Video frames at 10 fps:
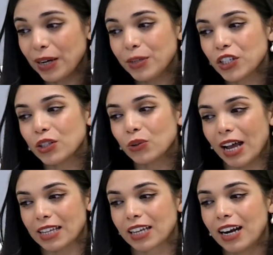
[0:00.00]
Permission
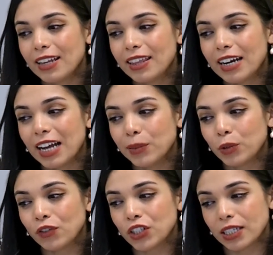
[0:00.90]
to ask, are there any
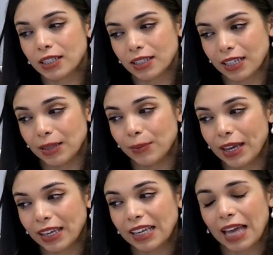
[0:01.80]
provisions in
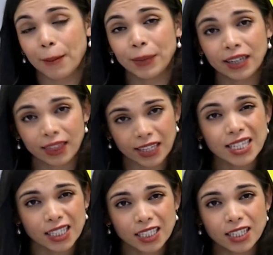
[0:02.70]
making a mini
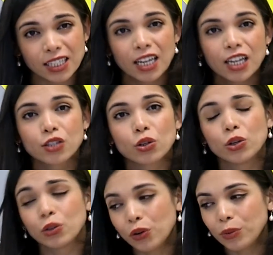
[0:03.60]
thesis?
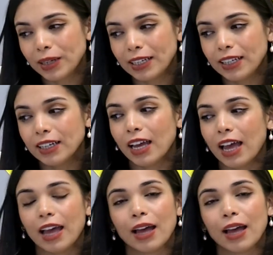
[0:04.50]
So normally,